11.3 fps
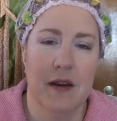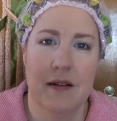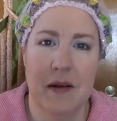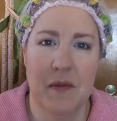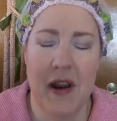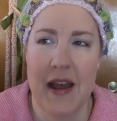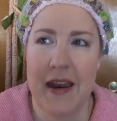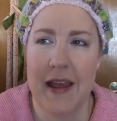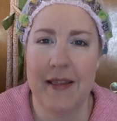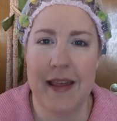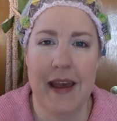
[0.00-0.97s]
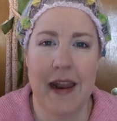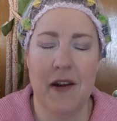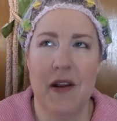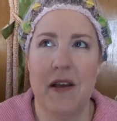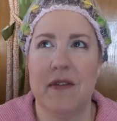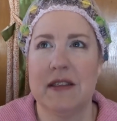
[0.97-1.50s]
Well, I'm rotten at that. I
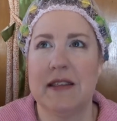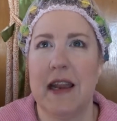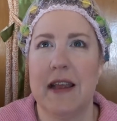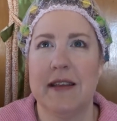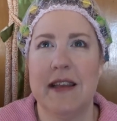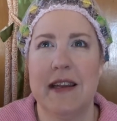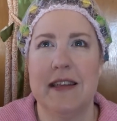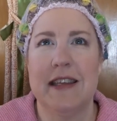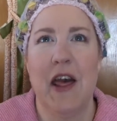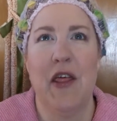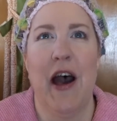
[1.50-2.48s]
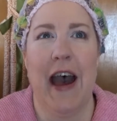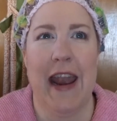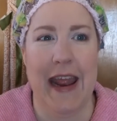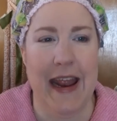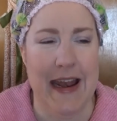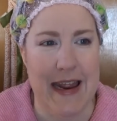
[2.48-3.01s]
don't have as steady a hand as I
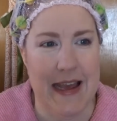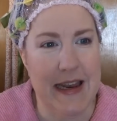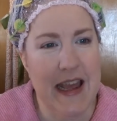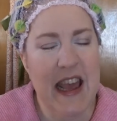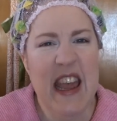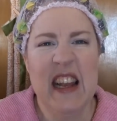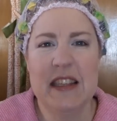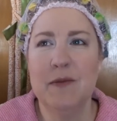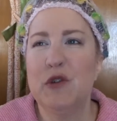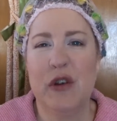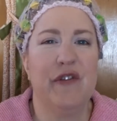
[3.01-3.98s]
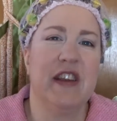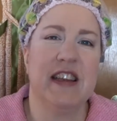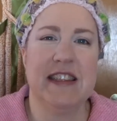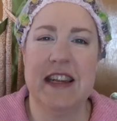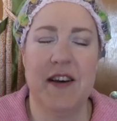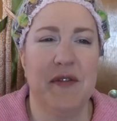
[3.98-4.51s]
thought I did. And some trivia
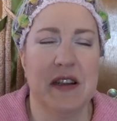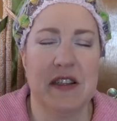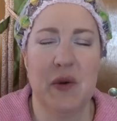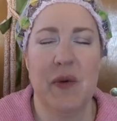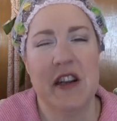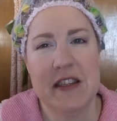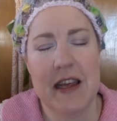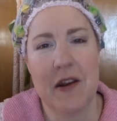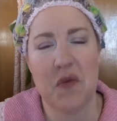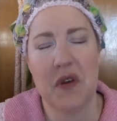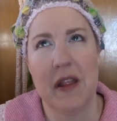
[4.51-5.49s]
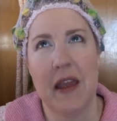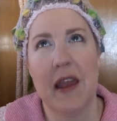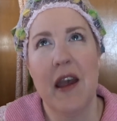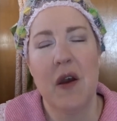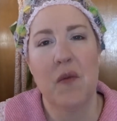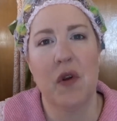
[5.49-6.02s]
stuff, and so we just had a really
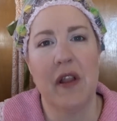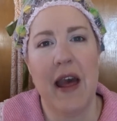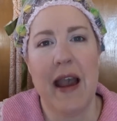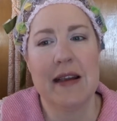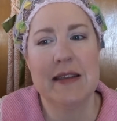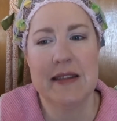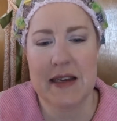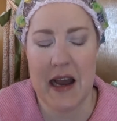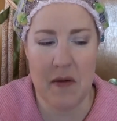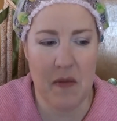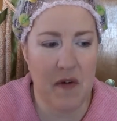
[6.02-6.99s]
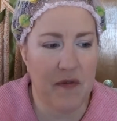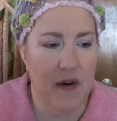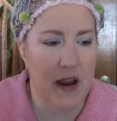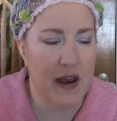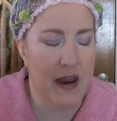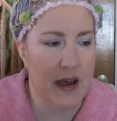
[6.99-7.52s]
relaxed, um,
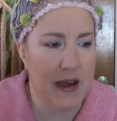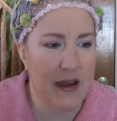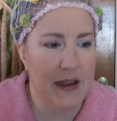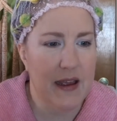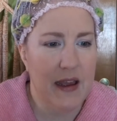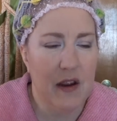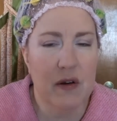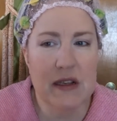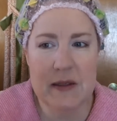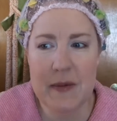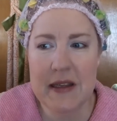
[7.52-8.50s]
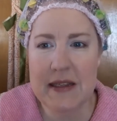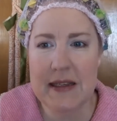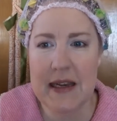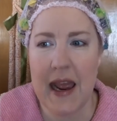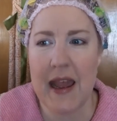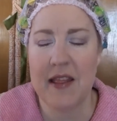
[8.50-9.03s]
fun uh,
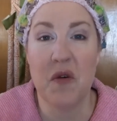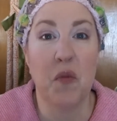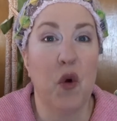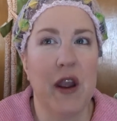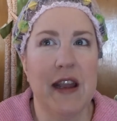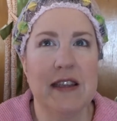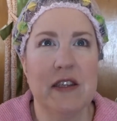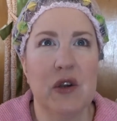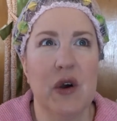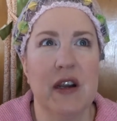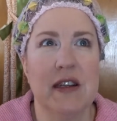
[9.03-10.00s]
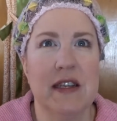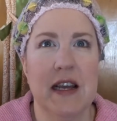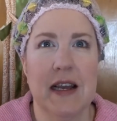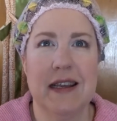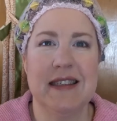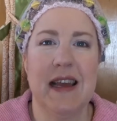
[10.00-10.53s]
Christmas, and the boys cooked,
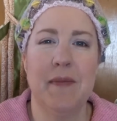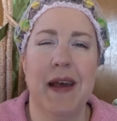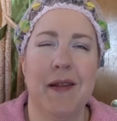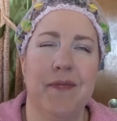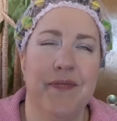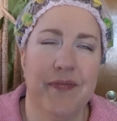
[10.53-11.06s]
because I'm not,